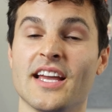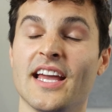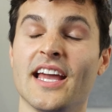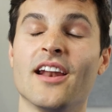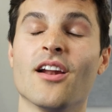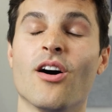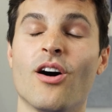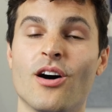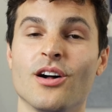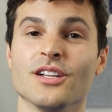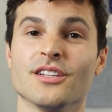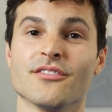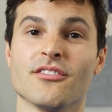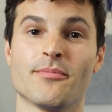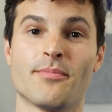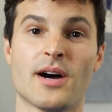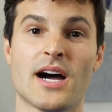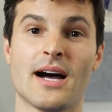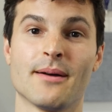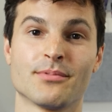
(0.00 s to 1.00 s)
in all of the
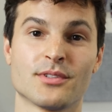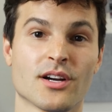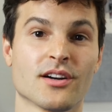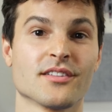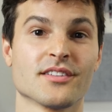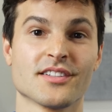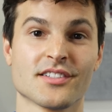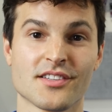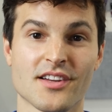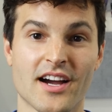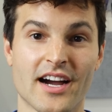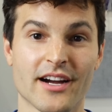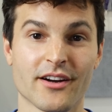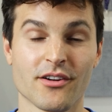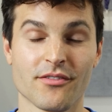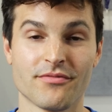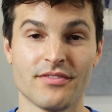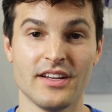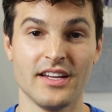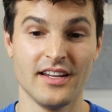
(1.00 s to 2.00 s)
Pop-Tart
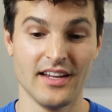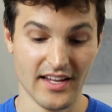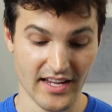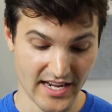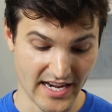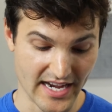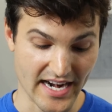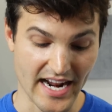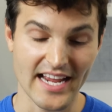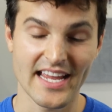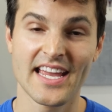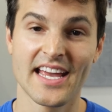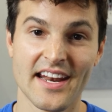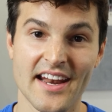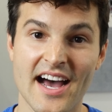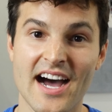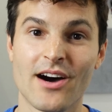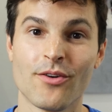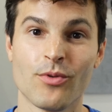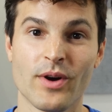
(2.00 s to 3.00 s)
discography, and I
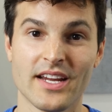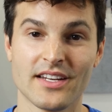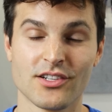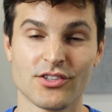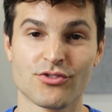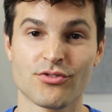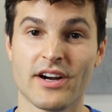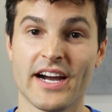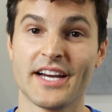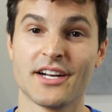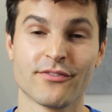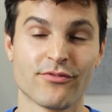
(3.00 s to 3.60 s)
cannot wait to try it.